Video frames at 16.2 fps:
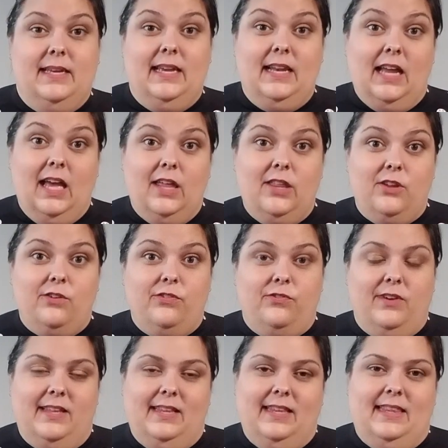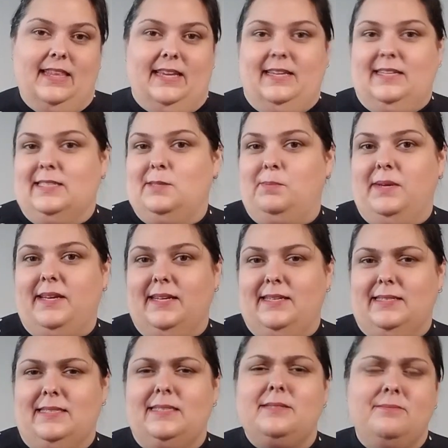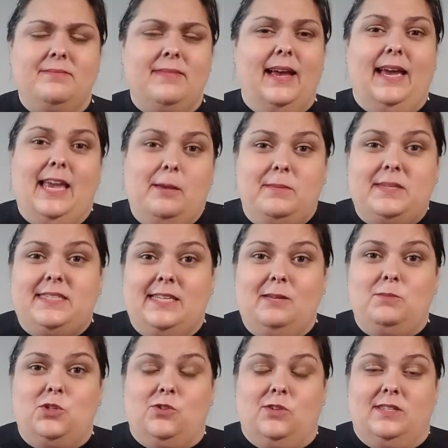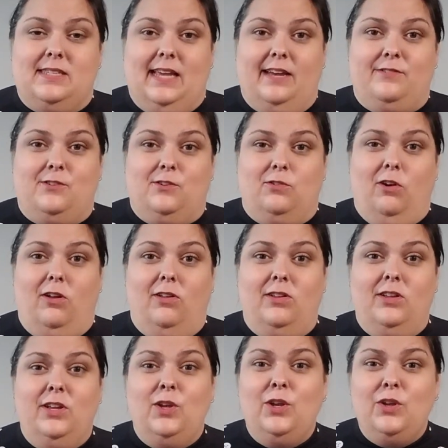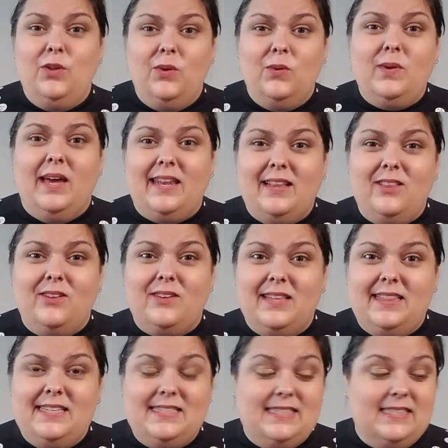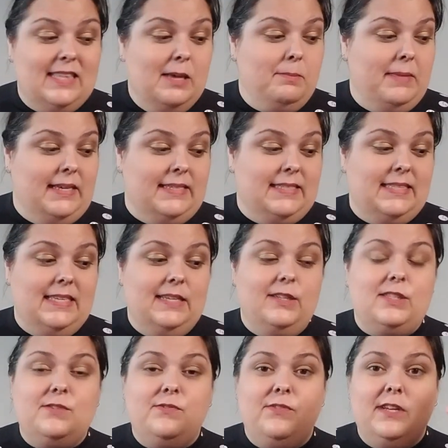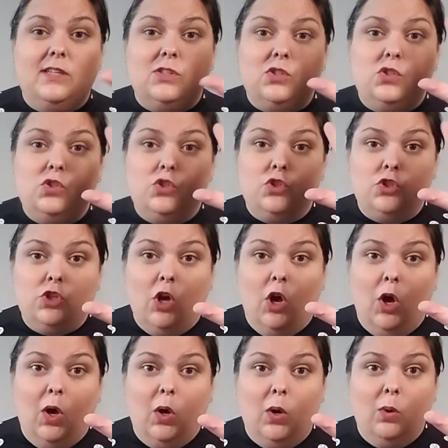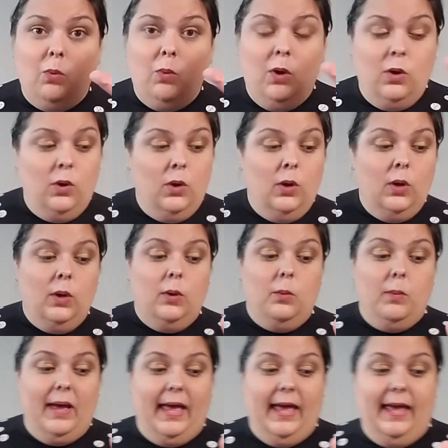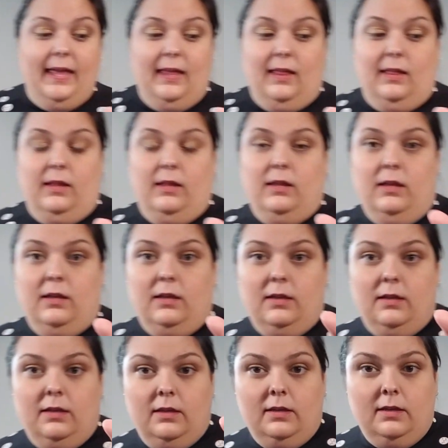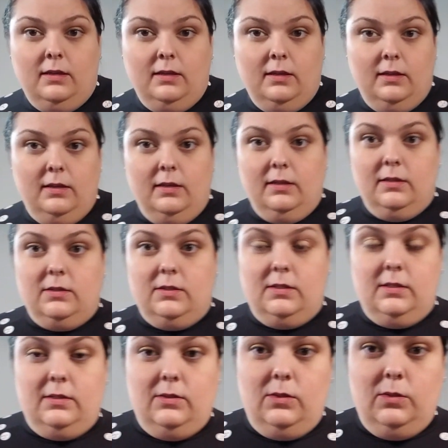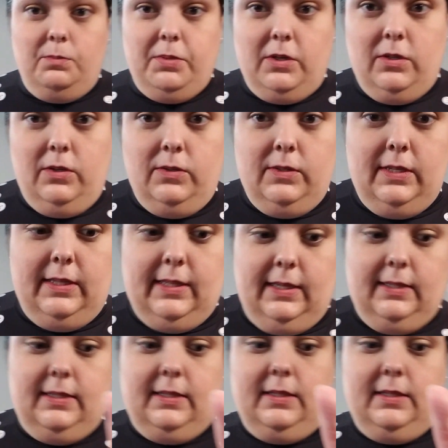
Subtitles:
In other fun things, because I am a seamstress after all, you gotta look at these thummies. These fit so well. Look super close at these.